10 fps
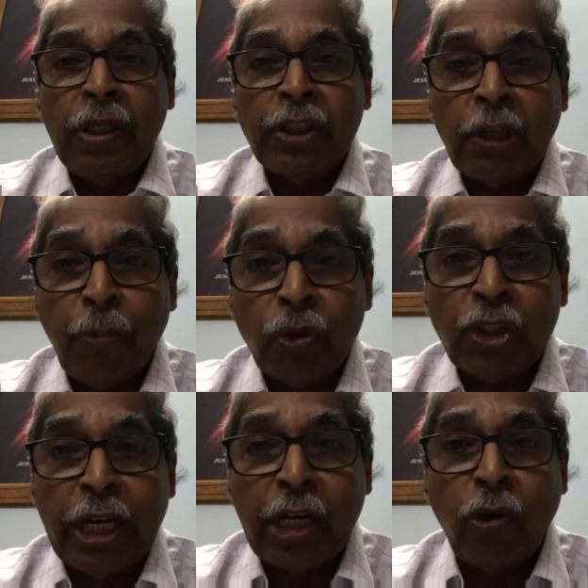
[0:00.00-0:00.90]

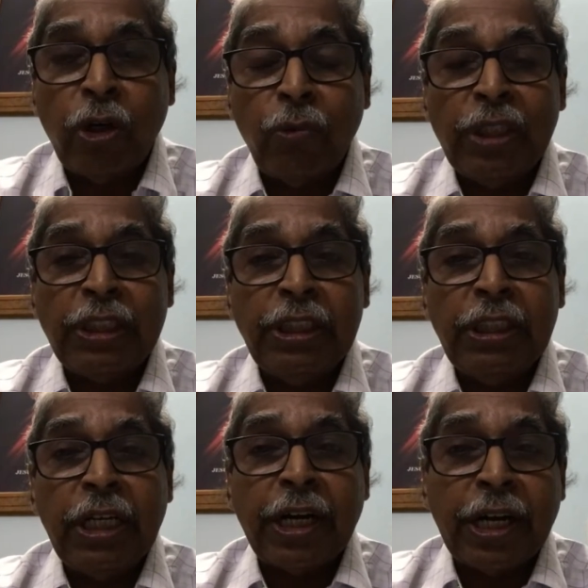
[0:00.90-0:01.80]
suppose a
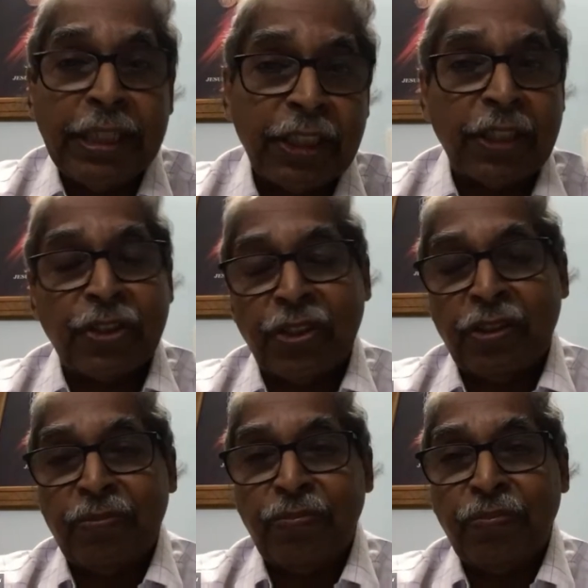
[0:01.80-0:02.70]
controversy
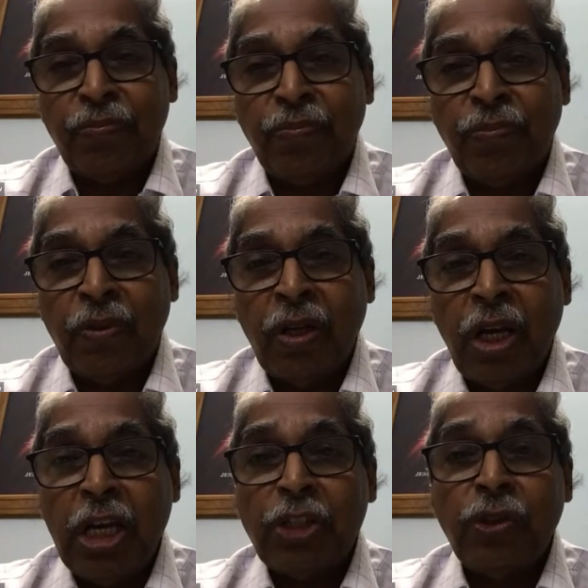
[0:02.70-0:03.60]
arises
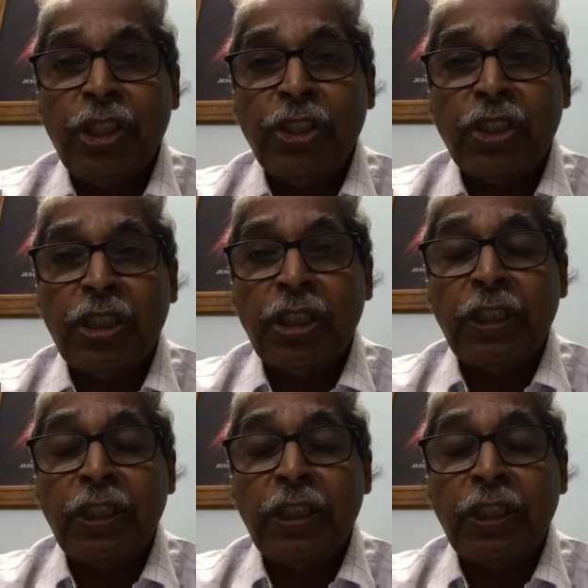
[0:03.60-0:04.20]
as to this